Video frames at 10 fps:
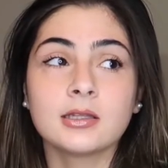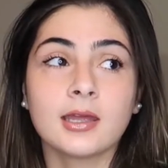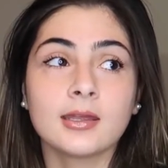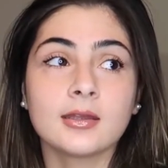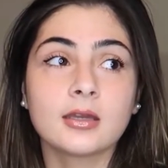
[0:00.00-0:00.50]

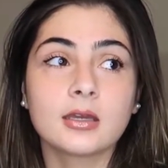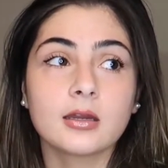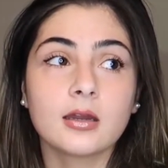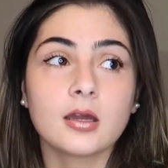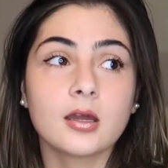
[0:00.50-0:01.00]
Like,
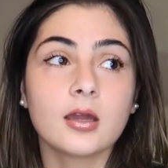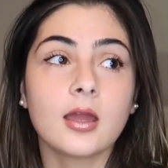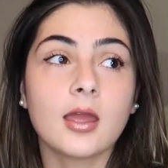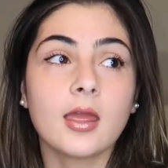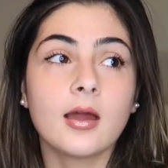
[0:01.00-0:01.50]

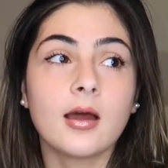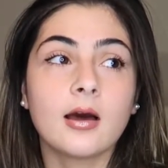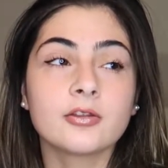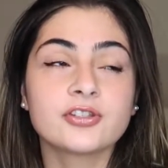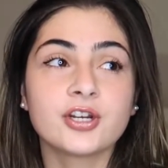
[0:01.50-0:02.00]

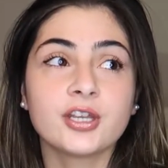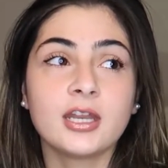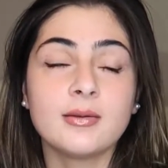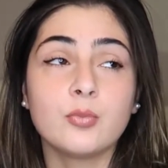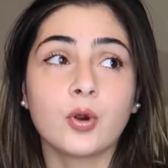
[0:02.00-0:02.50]
I'll start
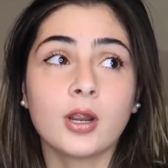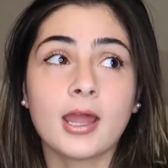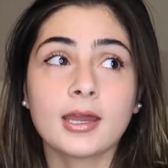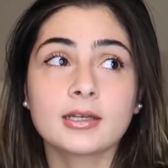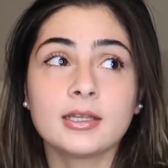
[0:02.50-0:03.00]
getting more
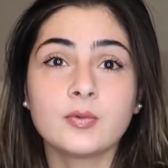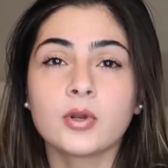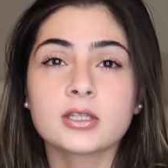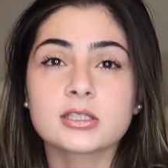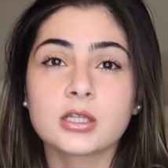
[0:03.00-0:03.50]
acne when
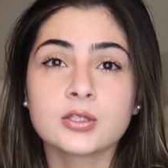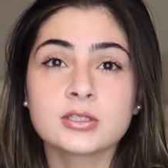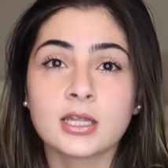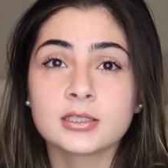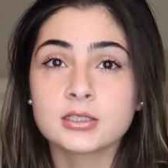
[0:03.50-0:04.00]
it's close
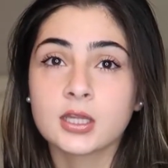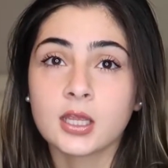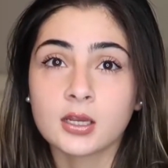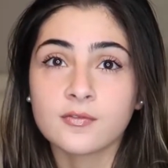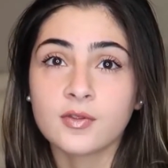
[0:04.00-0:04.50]
like to the
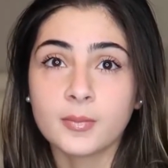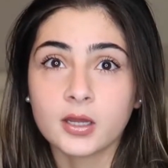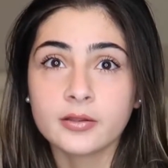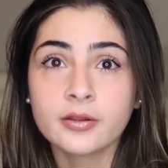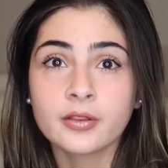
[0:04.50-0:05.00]
end of the
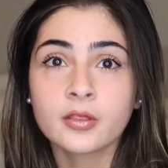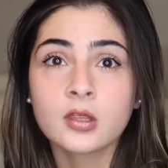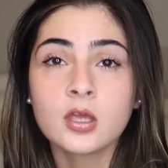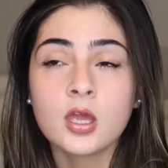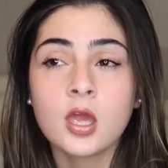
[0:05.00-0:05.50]
month.
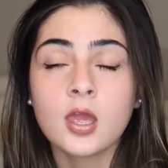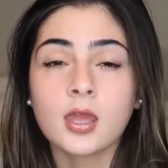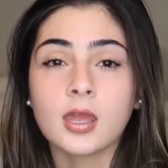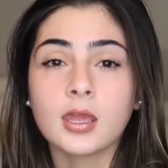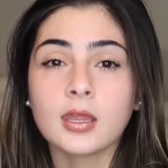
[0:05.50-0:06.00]

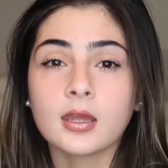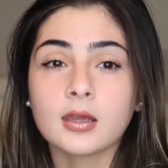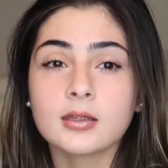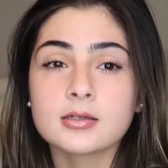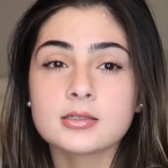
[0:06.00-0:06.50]

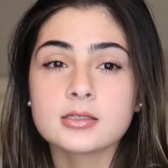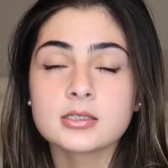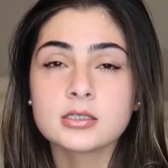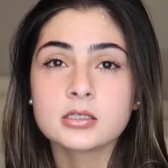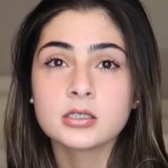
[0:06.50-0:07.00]
And
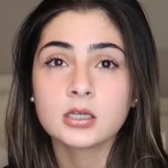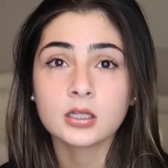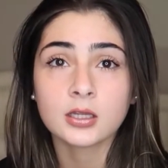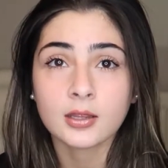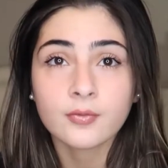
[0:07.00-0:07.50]

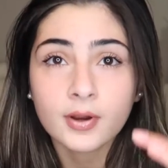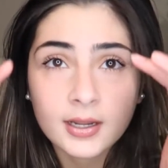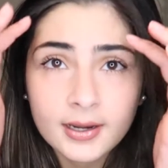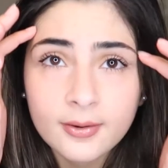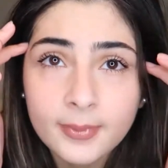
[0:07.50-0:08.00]
like right
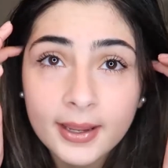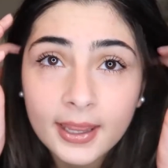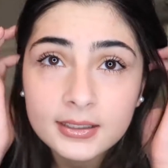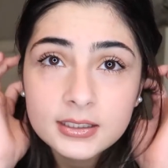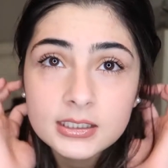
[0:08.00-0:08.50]
now my
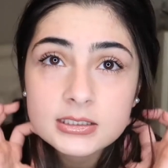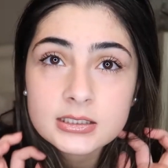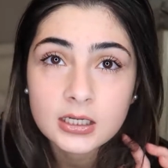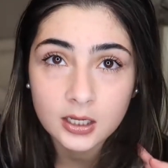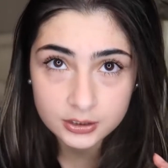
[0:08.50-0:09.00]
acne is
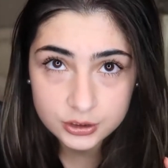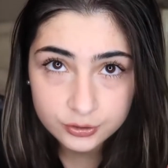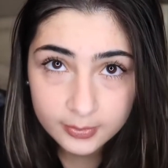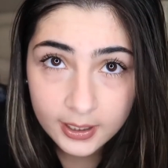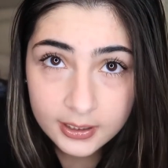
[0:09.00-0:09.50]
not
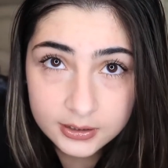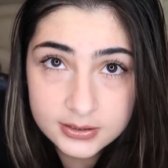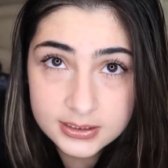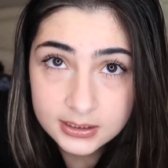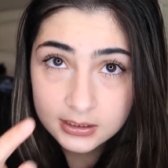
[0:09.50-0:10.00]
too bad, you
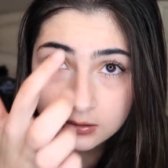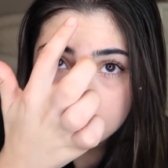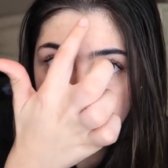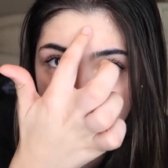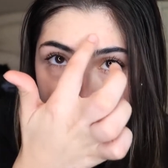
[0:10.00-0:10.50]
see.
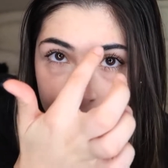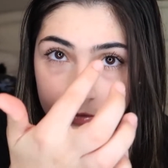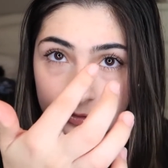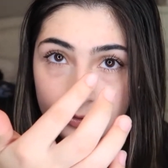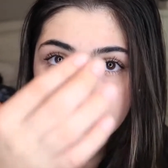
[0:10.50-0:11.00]

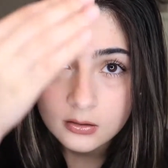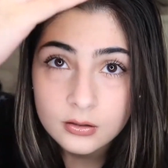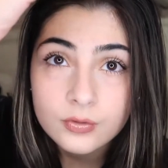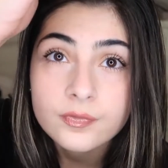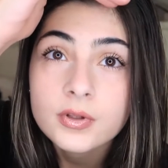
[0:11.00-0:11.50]

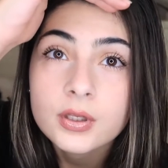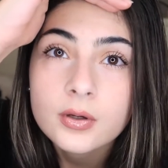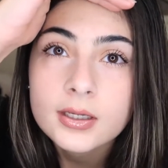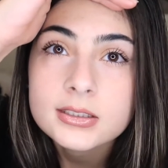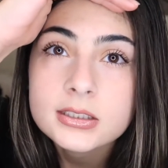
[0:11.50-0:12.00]
Hopefully you
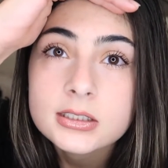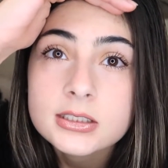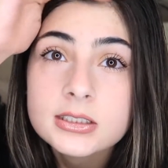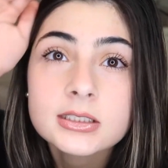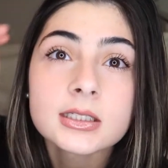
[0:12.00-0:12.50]
guys could
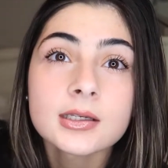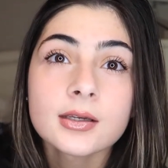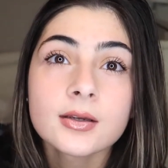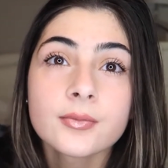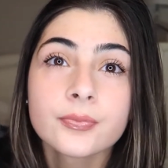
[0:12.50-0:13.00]

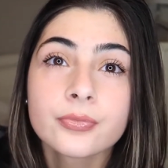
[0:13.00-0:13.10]
see.